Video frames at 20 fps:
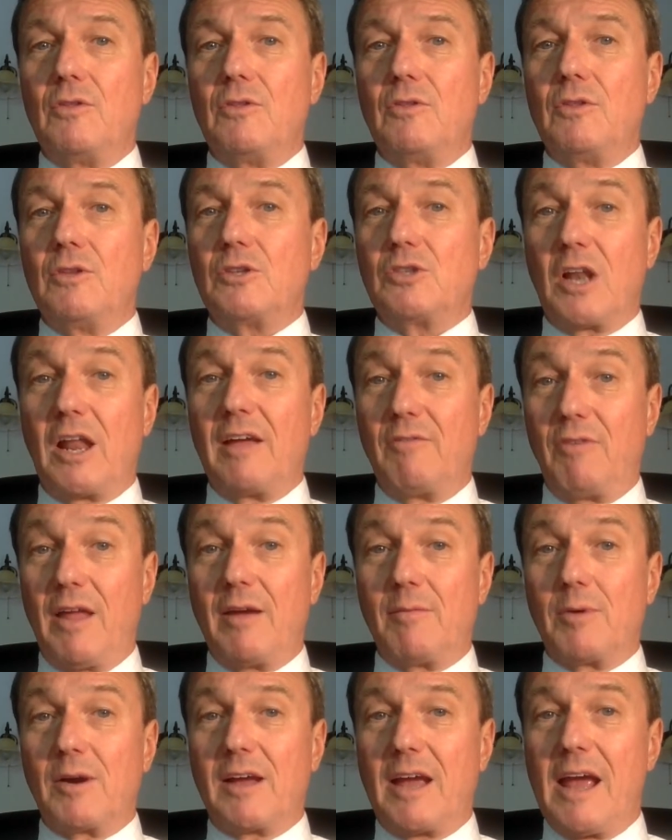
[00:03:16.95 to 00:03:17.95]
the slave
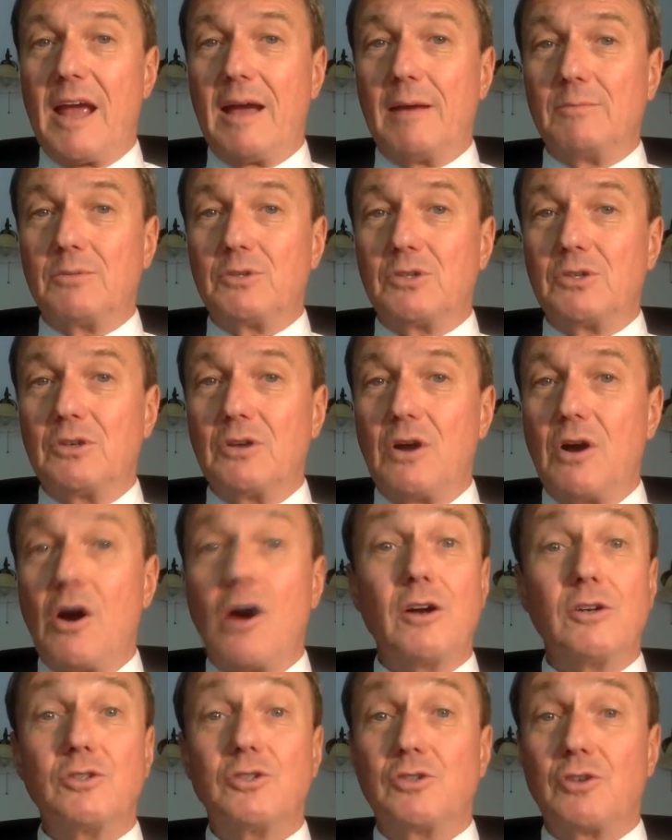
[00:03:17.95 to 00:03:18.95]
labor camps
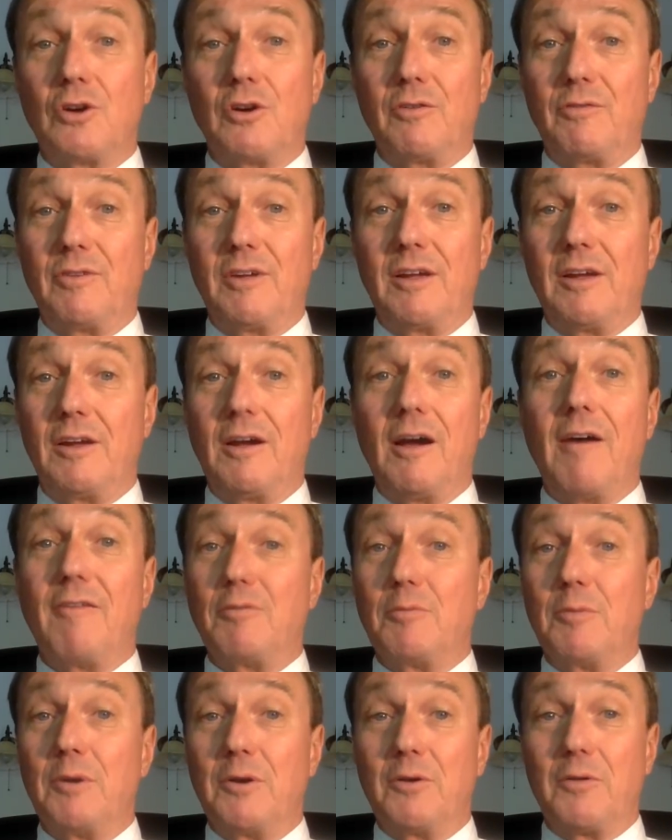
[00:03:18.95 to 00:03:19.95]
aren't serving
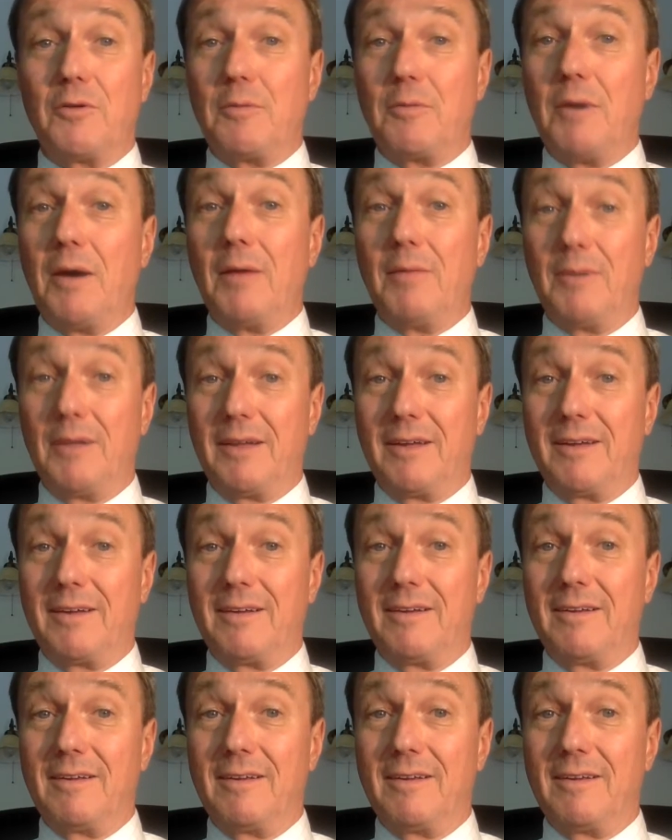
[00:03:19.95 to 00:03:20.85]
government or the public.